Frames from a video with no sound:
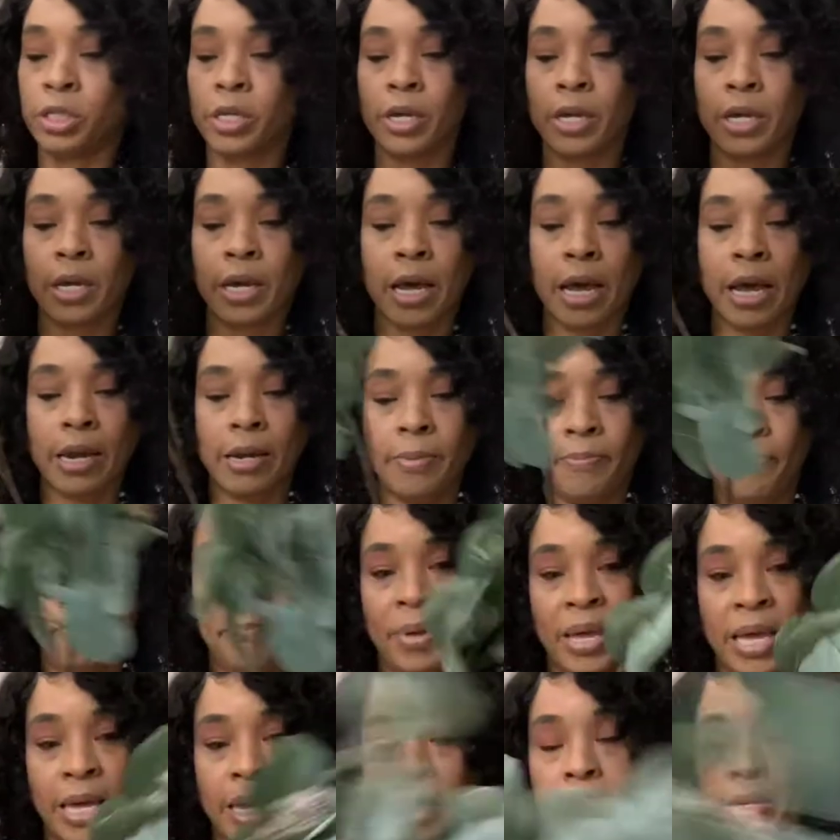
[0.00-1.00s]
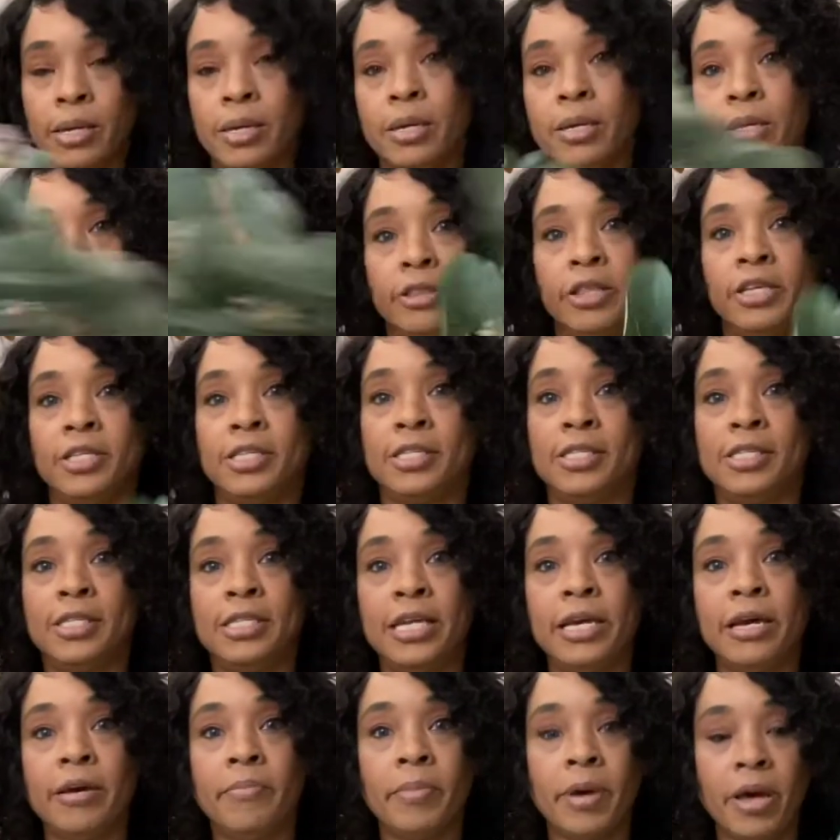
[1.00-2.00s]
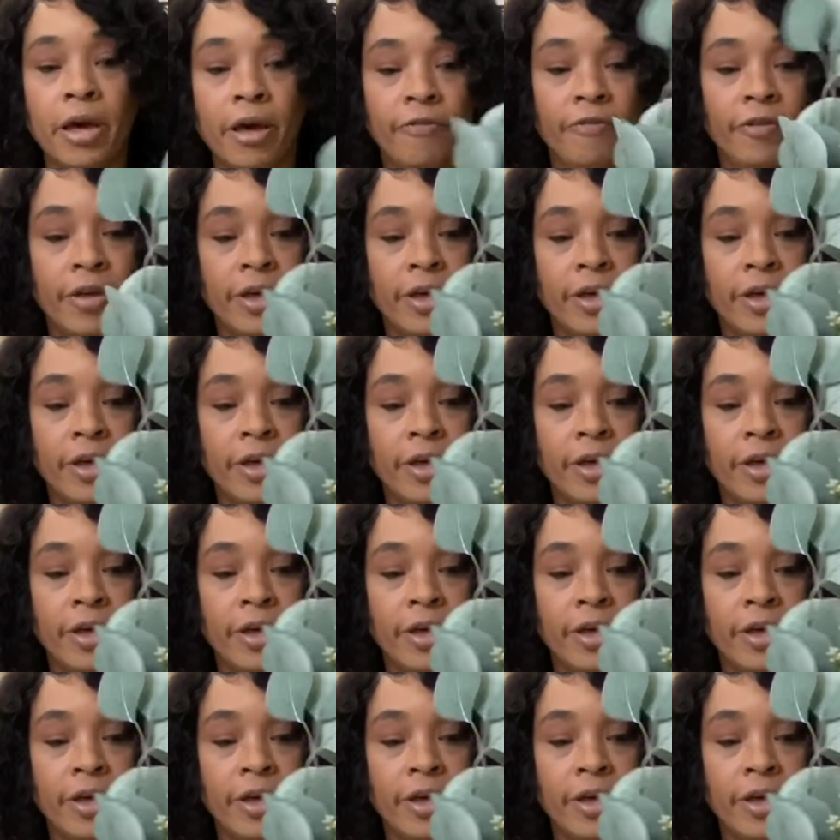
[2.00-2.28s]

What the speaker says: going to kind of bend the stem of